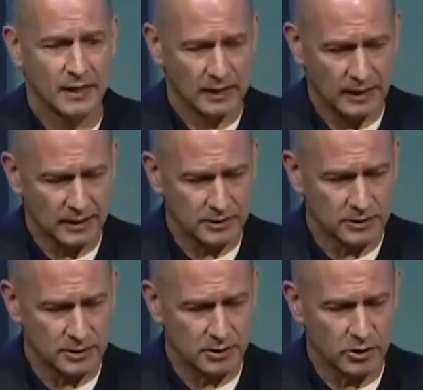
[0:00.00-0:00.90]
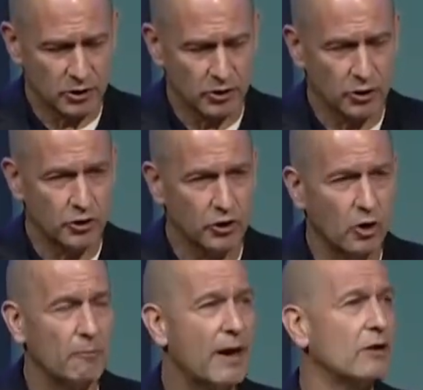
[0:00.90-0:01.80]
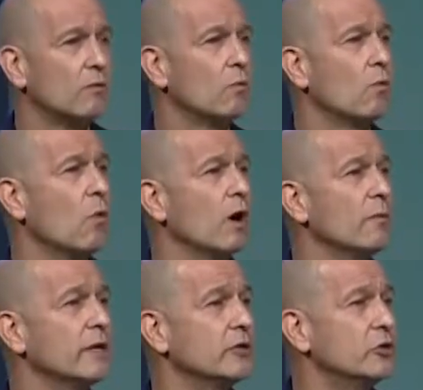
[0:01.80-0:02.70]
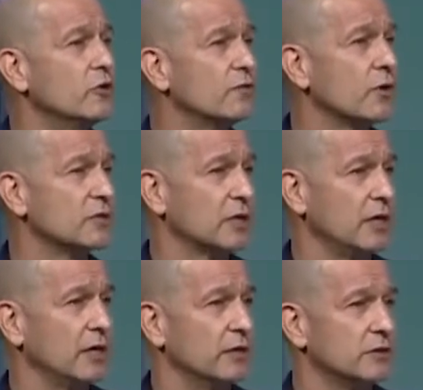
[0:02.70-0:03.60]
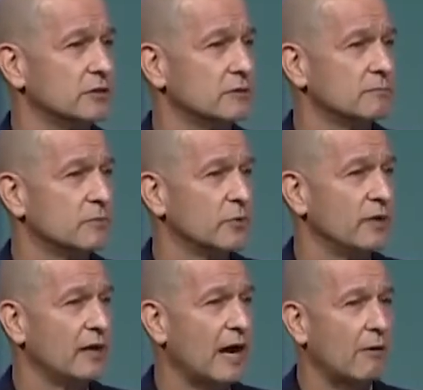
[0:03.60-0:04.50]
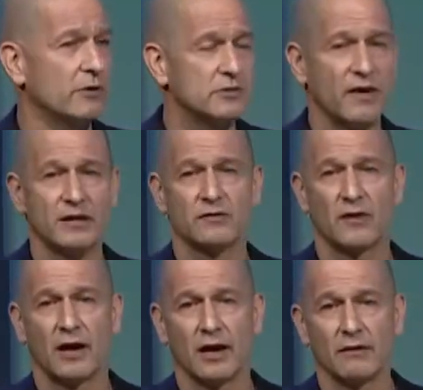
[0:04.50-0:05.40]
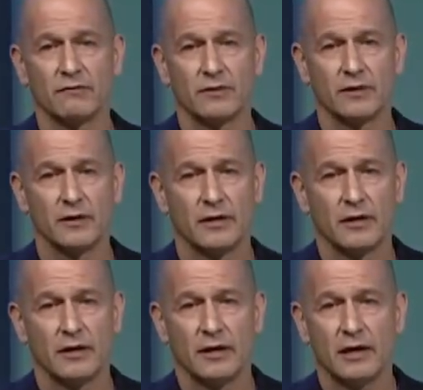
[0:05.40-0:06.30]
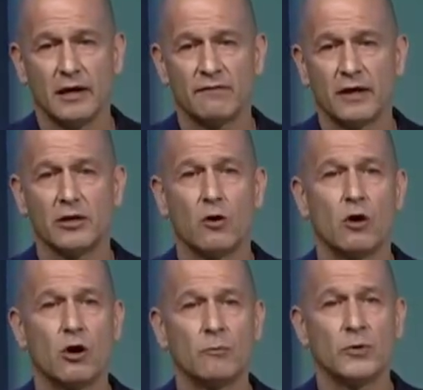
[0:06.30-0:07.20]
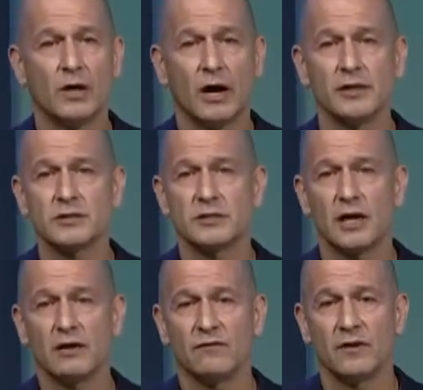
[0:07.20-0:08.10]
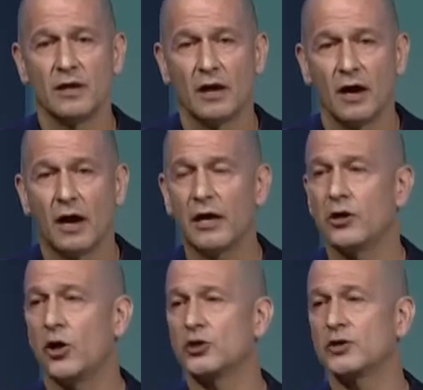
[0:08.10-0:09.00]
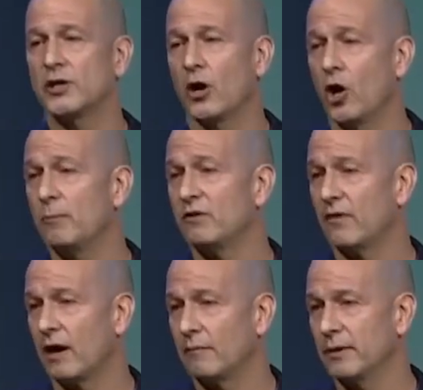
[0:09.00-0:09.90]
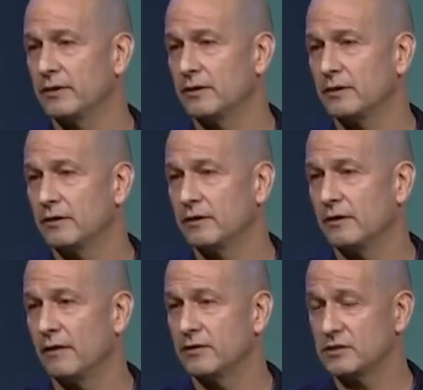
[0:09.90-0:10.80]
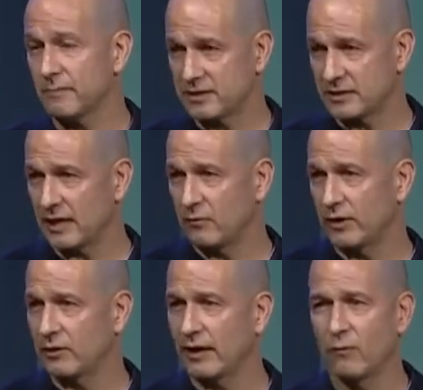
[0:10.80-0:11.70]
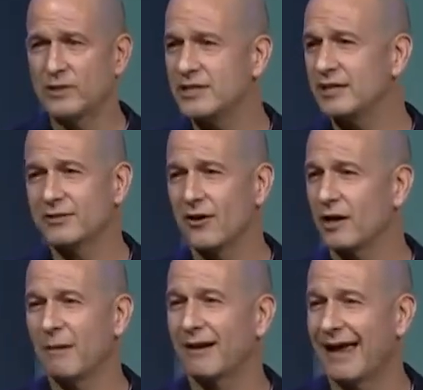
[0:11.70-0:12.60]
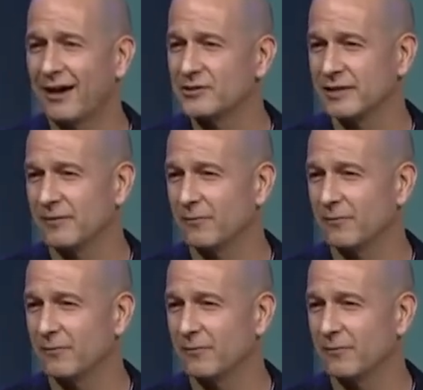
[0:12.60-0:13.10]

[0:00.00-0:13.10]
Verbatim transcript: is no matter what we could do for those kids between the hours of 8 and 5, if they go home to an unsafe, unnurturing home environment, this is my segue, you're like, when's he going to talk about housing?